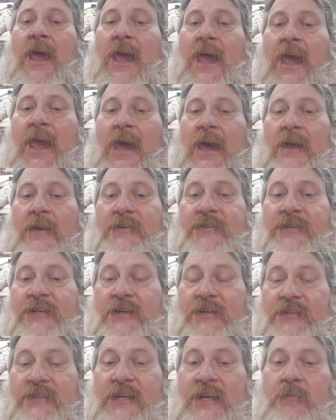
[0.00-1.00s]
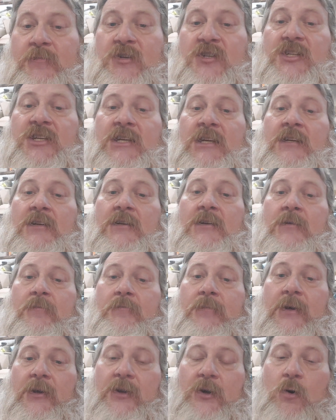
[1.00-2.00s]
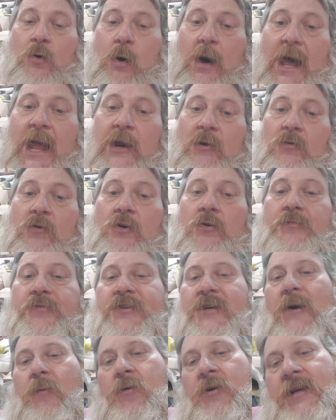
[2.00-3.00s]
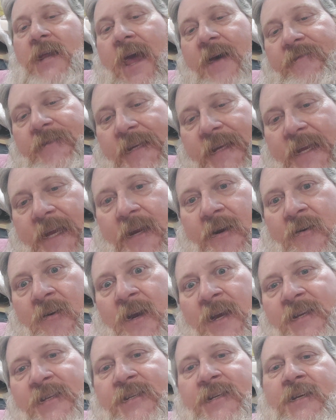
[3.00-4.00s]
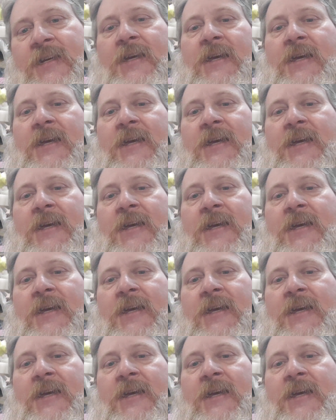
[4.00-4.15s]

and CNC machine, build a quiet room so I wouldn't have to hear it,